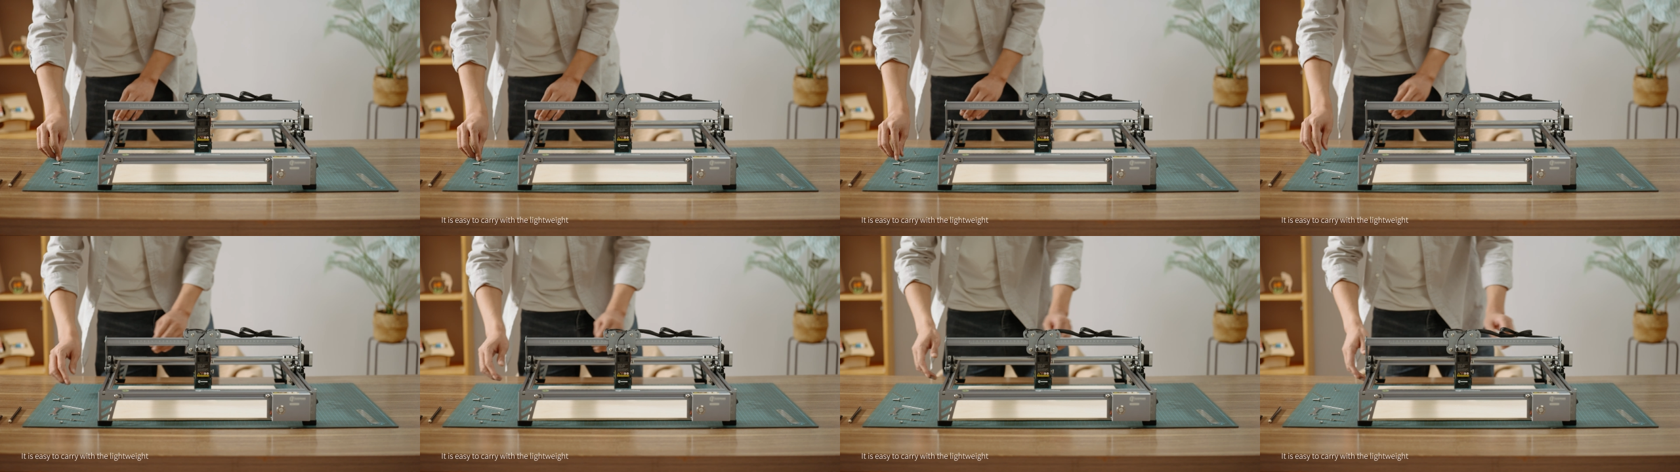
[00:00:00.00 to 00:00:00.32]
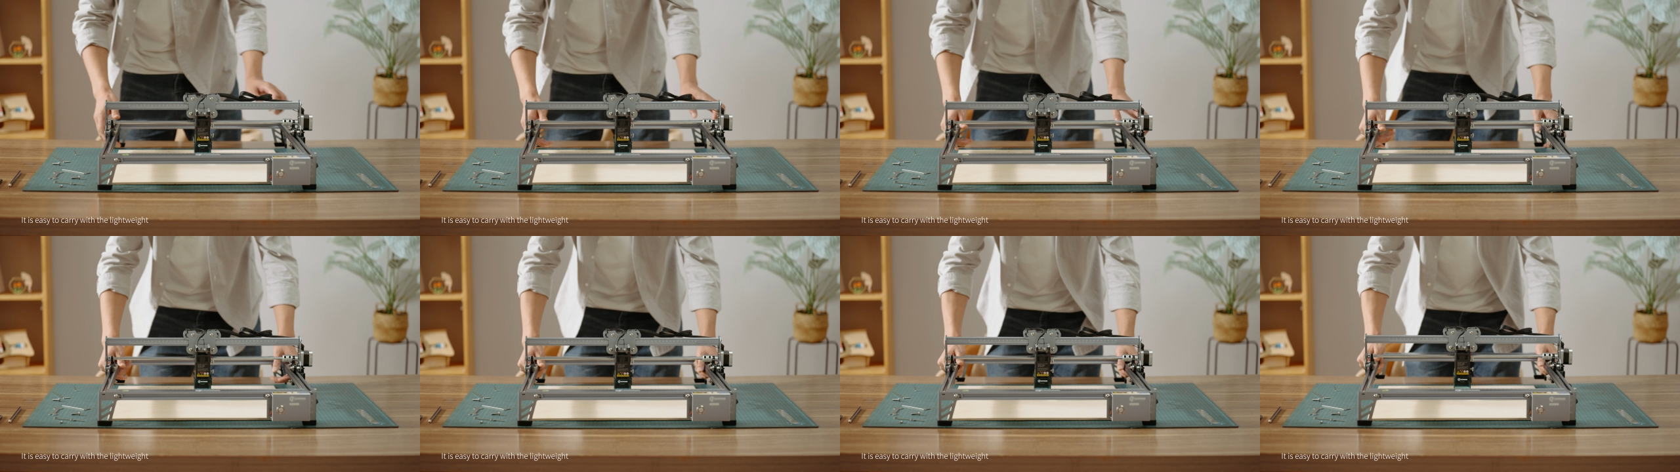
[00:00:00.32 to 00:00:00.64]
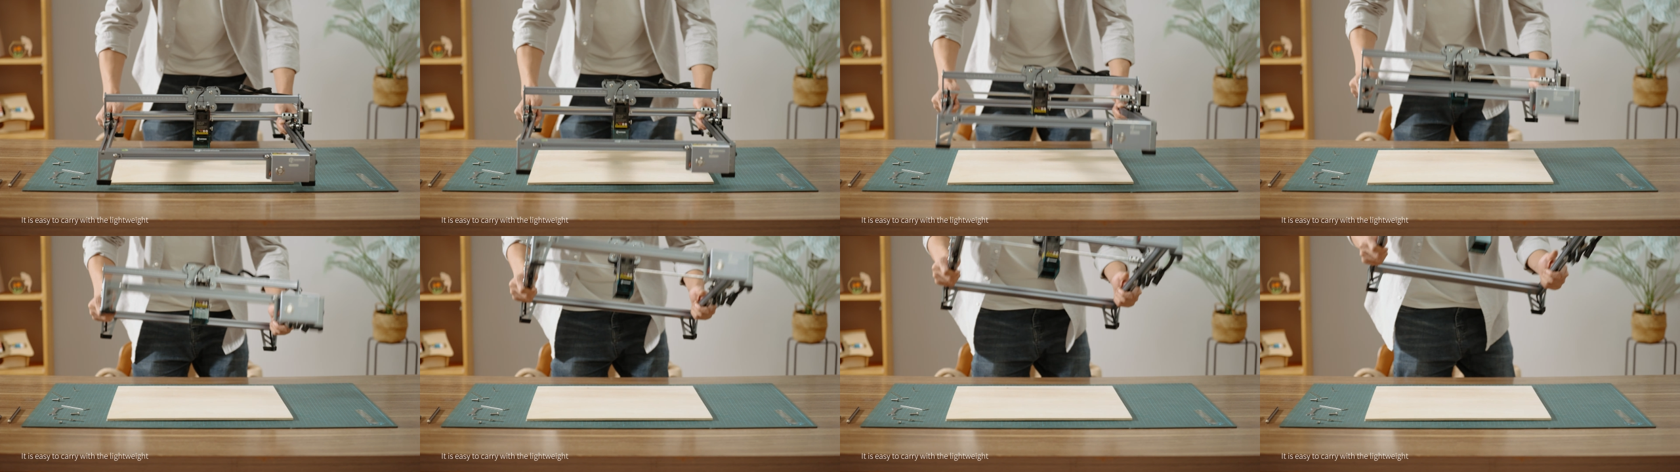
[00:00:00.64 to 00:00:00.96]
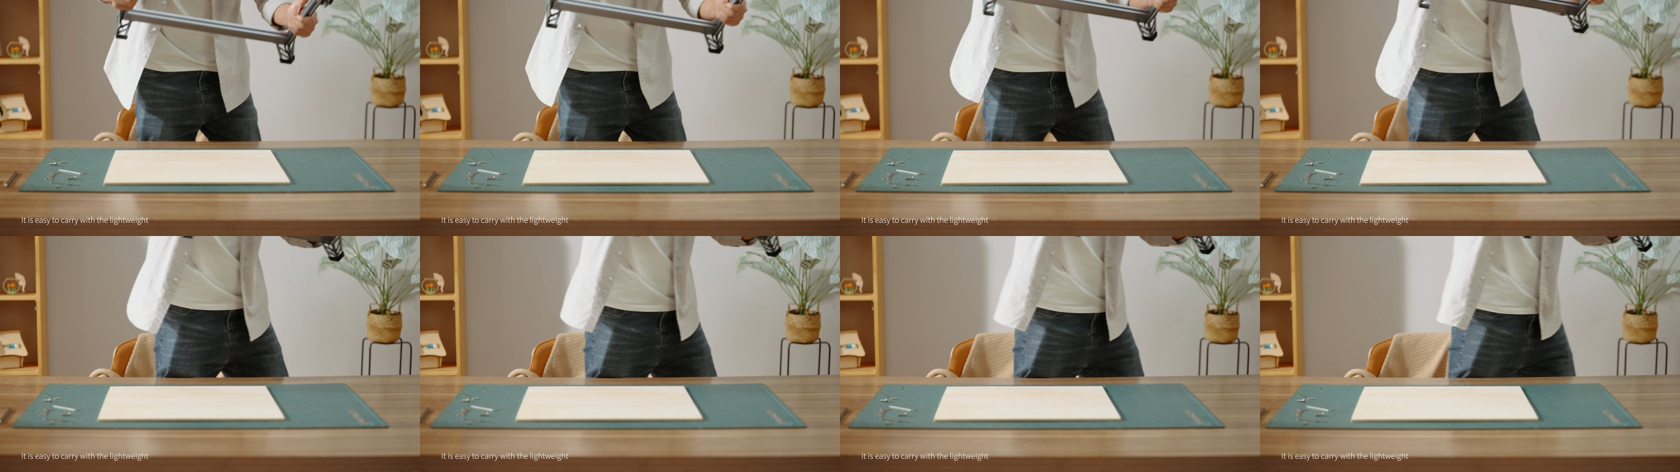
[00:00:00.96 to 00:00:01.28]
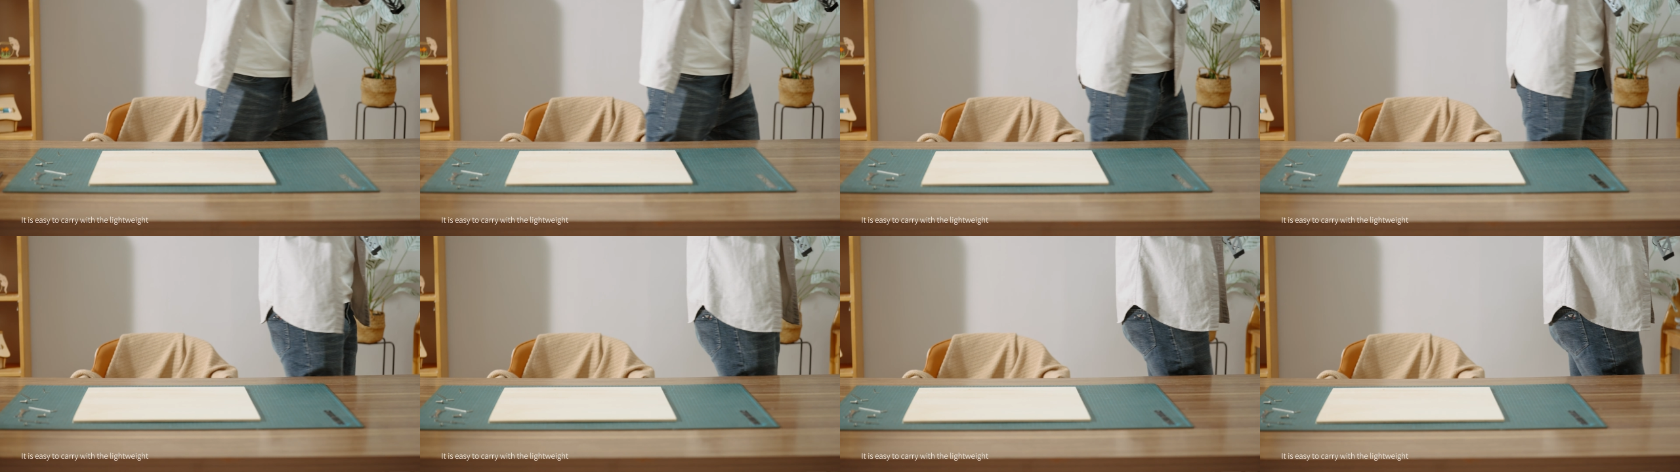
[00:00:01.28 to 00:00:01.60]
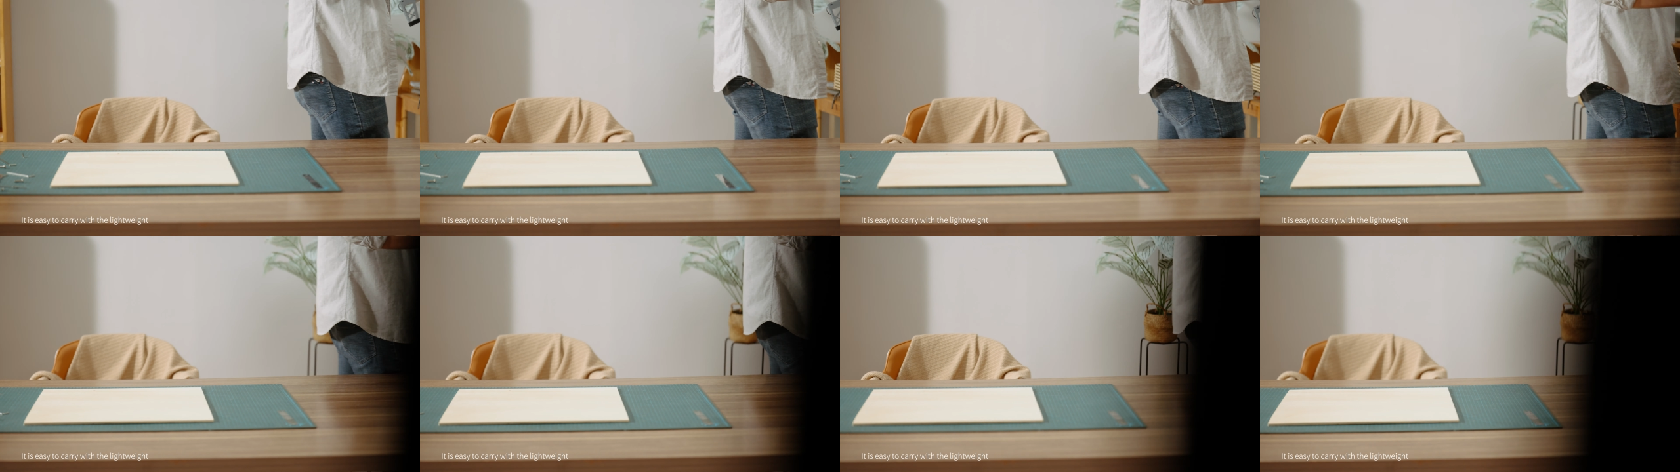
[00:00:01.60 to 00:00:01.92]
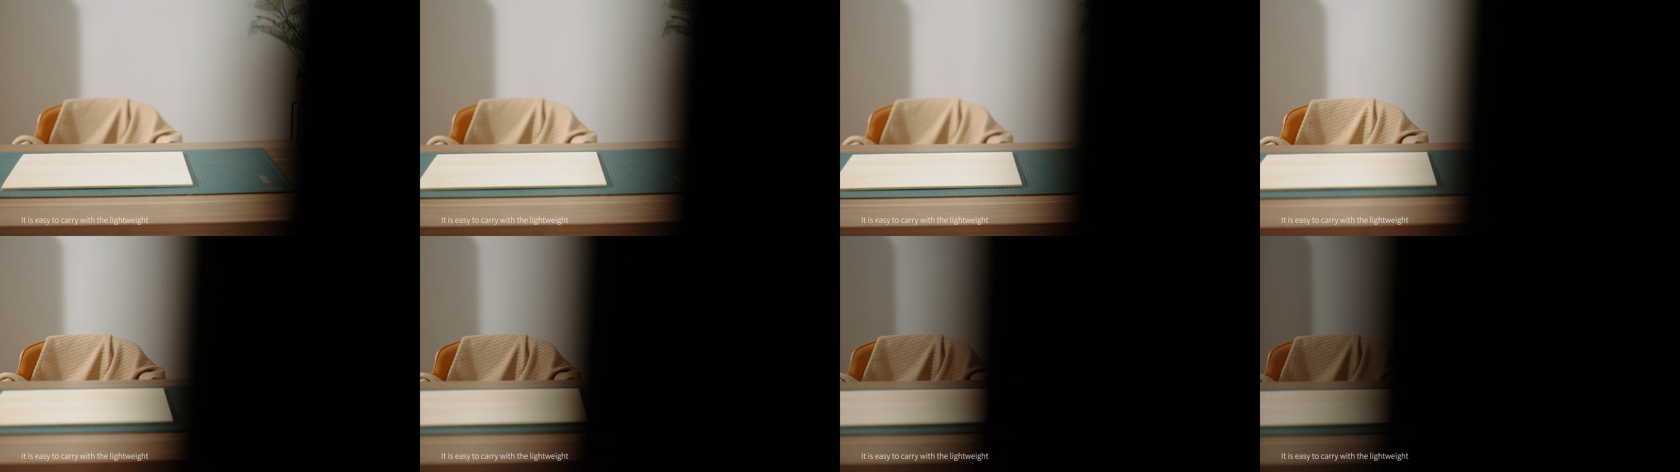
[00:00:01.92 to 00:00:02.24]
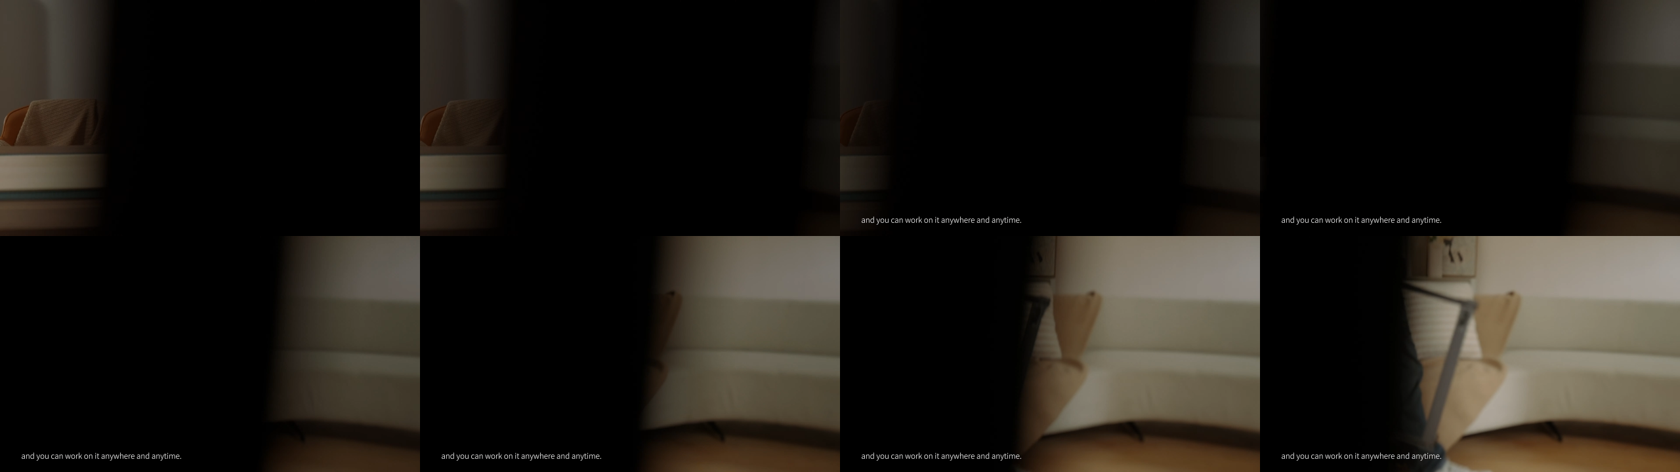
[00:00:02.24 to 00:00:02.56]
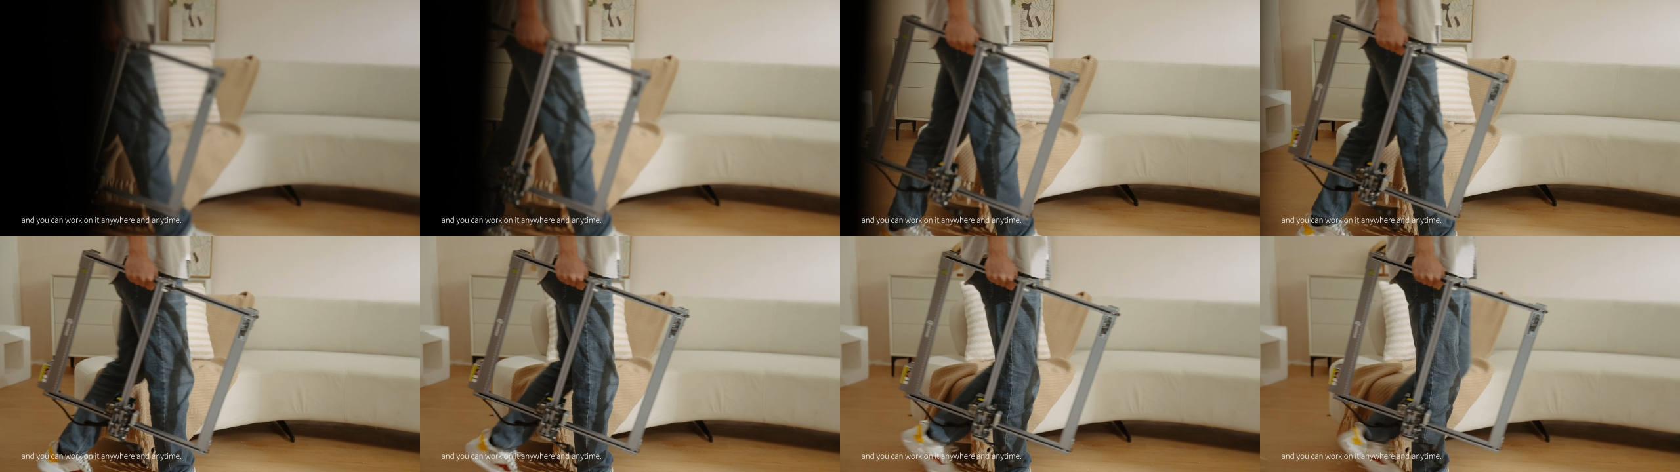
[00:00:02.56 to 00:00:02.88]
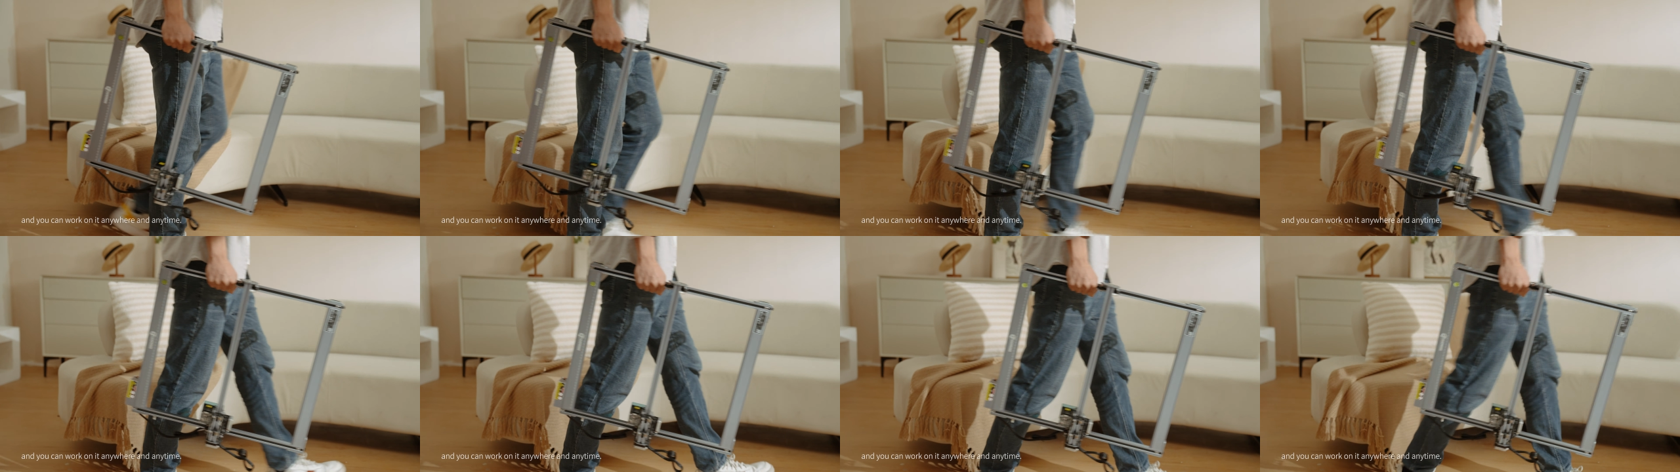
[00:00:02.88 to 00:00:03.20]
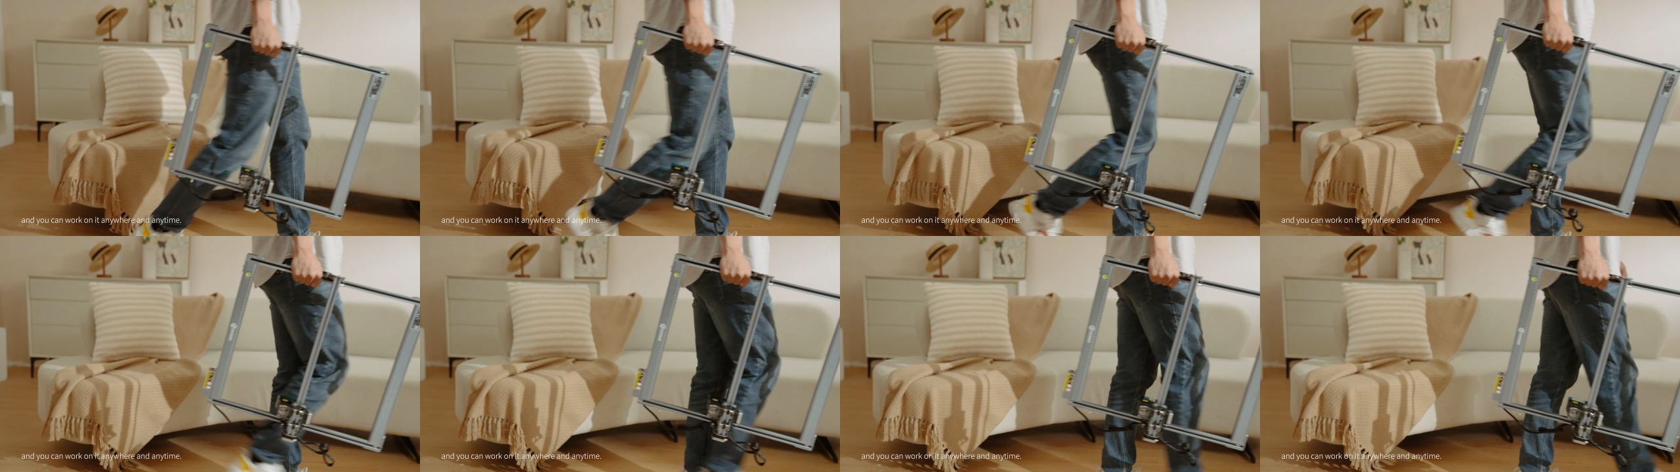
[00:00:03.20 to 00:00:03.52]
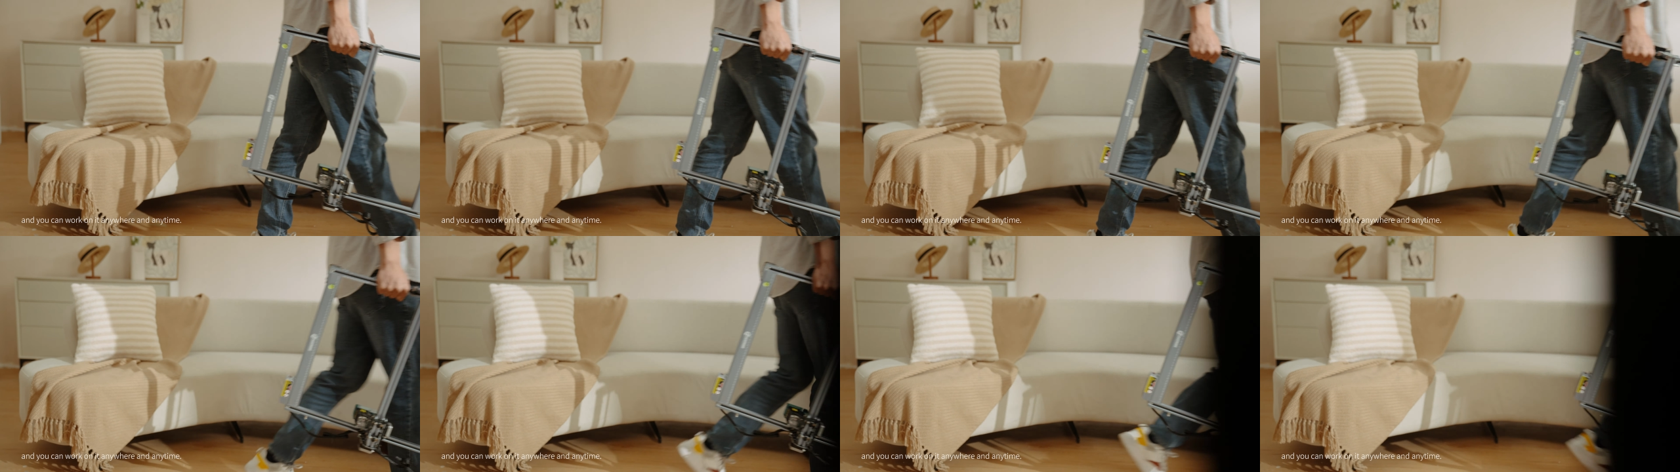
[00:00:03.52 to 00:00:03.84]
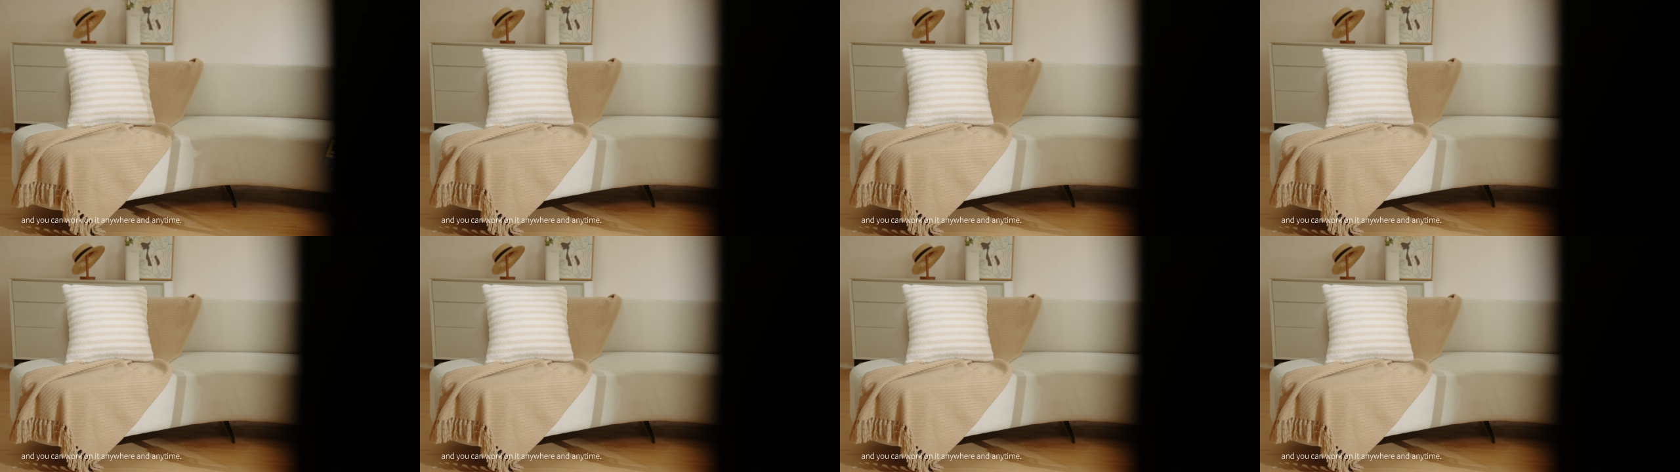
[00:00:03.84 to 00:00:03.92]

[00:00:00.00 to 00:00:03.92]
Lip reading: [unreadable: no face in view]